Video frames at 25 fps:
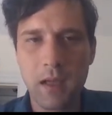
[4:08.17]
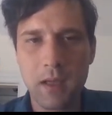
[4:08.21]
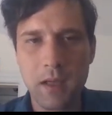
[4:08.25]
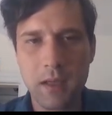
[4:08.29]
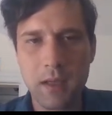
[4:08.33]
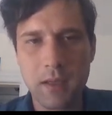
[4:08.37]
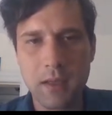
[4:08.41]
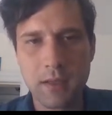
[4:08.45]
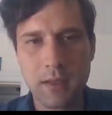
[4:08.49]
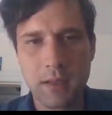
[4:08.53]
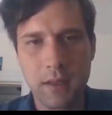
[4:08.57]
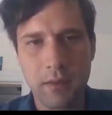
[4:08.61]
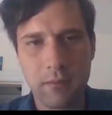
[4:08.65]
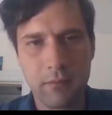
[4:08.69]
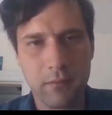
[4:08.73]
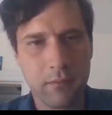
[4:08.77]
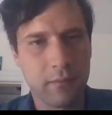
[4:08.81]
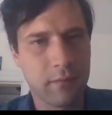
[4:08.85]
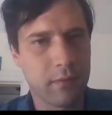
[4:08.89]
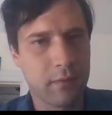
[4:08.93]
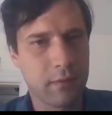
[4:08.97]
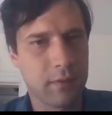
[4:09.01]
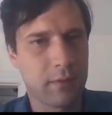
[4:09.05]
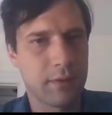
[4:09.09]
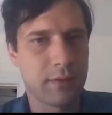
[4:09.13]
He does not
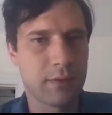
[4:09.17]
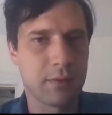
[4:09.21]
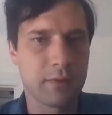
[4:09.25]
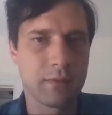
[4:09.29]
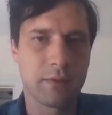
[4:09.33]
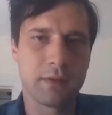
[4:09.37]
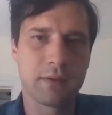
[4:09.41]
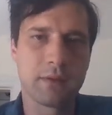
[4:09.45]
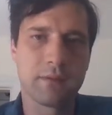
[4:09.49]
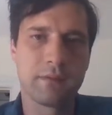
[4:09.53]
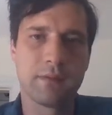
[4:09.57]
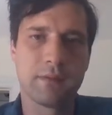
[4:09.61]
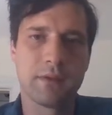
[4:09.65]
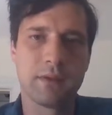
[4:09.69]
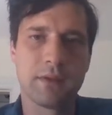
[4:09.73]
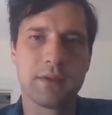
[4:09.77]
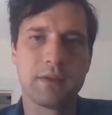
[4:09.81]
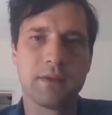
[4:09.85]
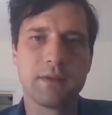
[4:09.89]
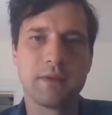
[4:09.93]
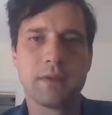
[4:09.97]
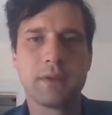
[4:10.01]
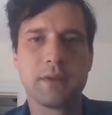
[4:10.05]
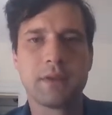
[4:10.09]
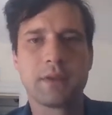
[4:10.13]
reveal the source of the
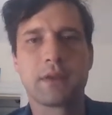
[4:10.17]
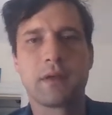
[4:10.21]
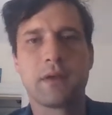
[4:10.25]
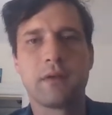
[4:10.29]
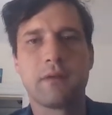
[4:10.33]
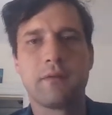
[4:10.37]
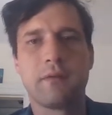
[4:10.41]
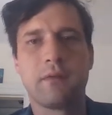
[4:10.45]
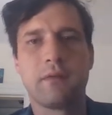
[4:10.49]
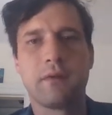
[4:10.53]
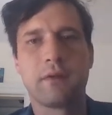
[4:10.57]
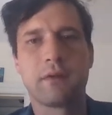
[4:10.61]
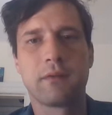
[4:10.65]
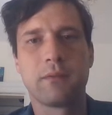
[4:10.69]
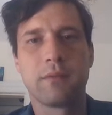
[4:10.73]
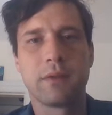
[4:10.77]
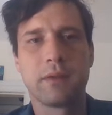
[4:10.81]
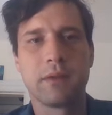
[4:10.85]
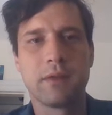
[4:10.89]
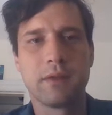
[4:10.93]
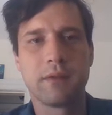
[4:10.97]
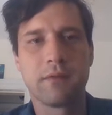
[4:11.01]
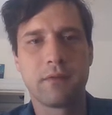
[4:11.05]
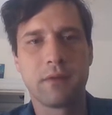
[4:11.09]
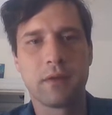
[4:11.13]
serious conflict
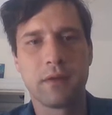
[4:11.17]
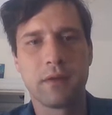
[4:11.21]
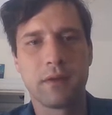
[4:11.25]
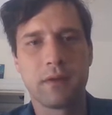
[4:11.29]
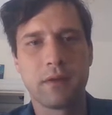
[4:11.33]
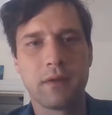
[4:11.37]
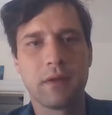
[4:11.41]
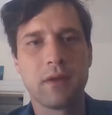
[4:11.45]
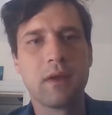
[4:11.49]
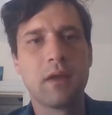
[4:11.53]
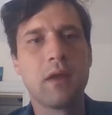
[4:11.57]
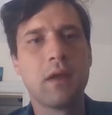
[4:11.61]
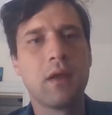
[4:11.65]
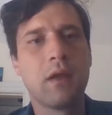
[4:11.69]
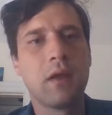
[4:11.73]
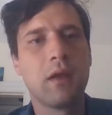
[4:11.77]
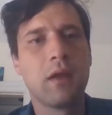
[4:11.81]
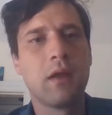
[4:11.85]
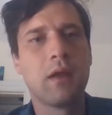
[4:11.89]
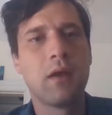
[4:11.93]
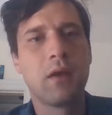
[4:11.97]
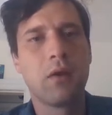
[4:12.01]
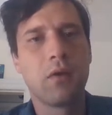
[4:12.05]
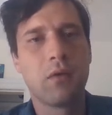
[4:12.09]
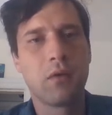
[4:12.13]
with his father,
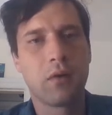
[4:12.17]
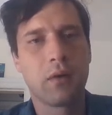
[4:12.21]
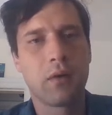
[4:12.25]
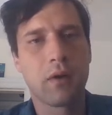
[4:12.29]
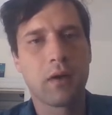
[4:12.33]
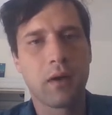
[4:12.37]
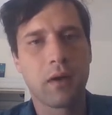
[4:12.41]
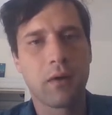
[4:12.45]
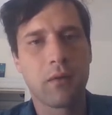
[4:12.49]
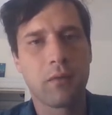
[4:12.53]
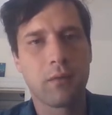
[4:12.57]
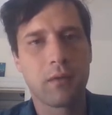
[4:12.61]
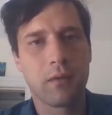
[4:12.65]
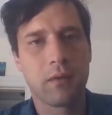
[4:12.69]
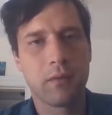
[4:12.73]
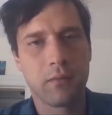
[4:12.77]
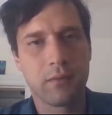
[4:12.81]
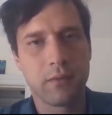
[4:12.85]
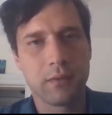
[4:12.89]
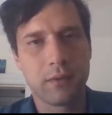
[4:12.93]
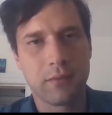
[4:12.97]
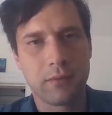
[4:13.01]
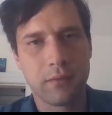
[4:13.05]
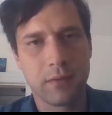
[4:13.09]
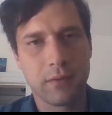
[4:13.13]
nor how it
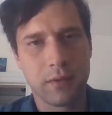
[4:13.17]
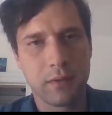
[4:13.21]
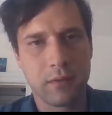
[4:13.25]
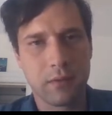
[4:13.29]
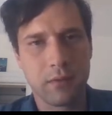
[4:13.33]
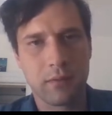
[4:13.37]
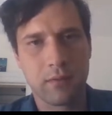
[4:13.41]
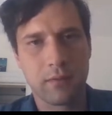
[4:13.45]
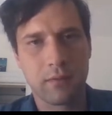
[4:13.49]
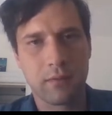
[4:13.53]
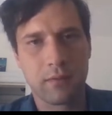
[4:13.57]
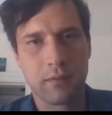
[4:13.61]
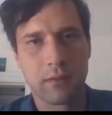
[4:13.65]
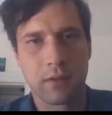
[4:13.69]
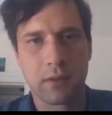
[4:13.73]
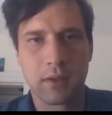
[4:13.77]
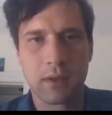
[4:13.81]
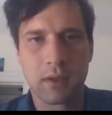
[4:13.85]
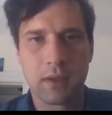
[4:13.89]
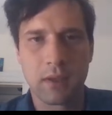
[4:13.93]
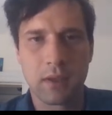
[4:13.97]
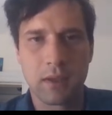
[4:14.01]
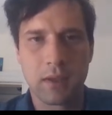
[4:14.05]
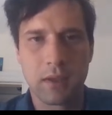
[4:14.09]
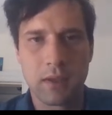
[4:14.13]
was resolved.
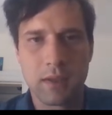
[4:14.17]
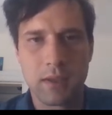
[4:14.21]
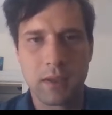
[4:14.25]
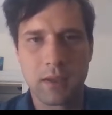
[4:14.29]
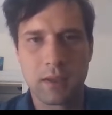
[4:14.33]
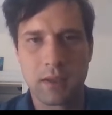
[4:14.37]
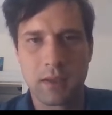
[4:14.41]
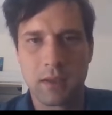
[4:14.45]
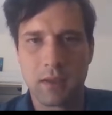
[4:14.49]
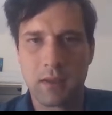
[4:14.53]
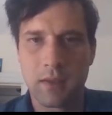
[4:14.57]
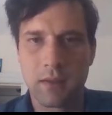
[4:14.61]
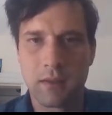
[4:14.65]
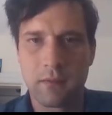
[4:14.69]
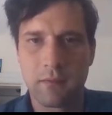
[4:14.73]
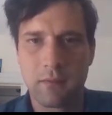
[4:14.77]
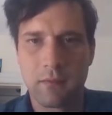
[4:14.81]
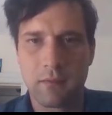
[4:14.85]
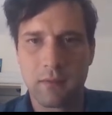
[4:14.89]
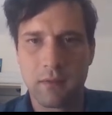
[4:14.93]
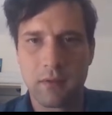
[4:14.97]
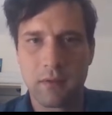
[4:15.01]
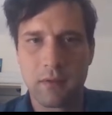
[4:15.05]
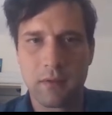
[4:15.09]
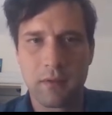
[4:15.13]
He says nothing
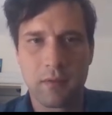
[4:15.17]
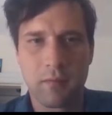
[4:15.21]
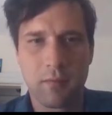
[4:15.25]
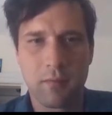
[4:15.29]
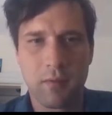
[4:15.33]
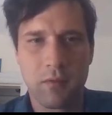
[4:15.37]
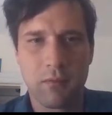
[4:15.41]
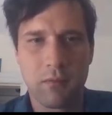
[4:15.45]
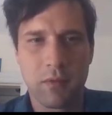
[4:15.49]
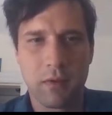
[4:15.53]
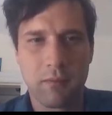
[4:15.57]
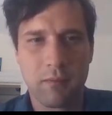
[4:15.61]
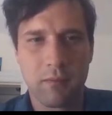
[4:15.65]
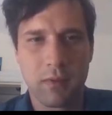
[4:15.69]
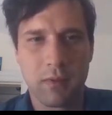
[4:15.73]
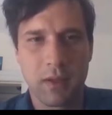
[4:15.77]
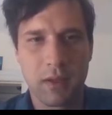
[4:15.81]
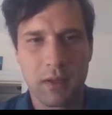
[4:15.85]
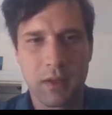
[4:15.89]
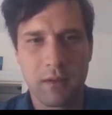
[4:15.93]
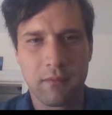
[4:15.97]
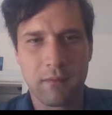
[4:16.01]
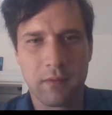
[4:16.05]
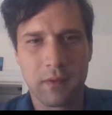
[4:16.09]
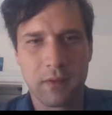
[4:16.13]
further about what it meant
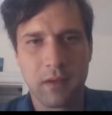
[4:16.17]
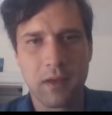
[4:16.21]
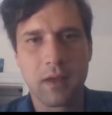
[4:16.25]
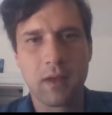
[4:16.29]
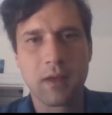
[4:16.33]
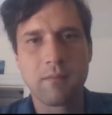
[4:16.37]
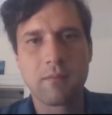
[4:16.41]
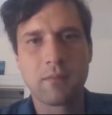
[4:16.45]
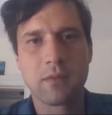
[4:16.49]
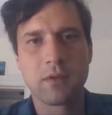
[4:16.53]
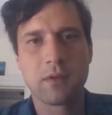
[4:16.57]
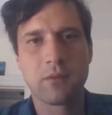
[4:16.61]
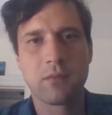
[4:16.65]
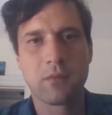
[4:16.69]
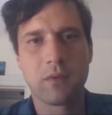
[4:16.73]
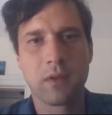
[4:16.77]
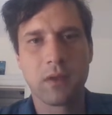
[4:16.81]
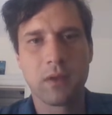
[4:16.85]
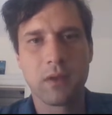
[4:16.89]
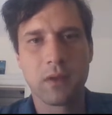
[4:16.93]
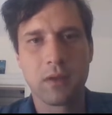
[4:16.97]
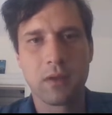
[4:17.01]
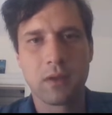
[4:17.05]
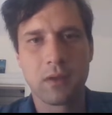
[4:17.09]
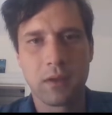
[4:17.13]
to have times
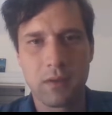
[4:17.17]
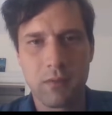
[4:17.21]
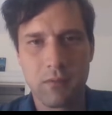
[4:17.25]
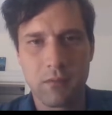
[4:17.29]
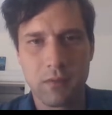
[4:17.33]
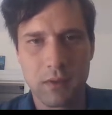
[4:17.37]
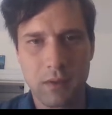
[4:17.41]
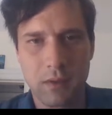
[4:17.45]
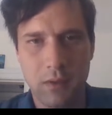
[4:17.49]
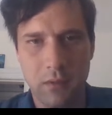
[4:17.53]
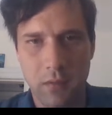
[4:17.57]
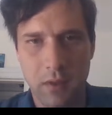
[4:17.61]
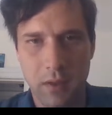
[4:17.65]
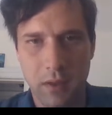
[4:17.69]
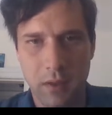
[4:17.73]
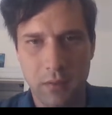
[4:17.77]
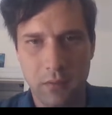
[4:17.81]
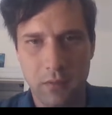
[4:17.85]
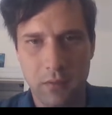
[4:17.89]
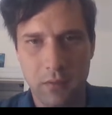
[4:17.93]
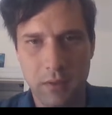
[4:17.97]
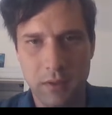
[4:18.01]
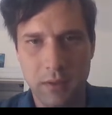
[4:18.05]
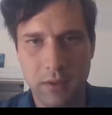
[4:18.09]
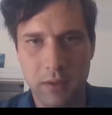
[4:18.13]
when he was quite
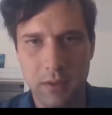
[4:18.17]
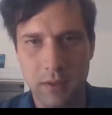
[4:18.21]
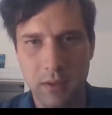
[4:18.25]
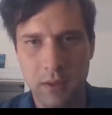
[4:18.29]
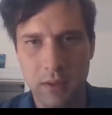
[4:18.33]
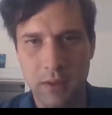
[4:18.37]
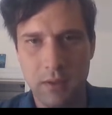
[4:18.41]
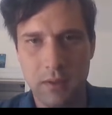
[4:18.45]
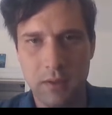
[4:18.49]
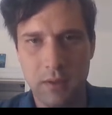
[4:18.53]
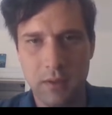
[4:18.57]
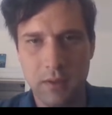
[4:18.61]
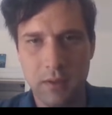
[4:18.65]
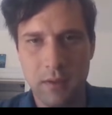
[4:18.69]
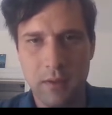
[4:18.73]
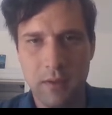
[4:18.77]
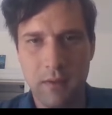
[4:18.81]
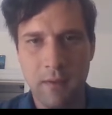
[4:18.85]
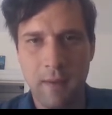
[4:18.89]
crushed either.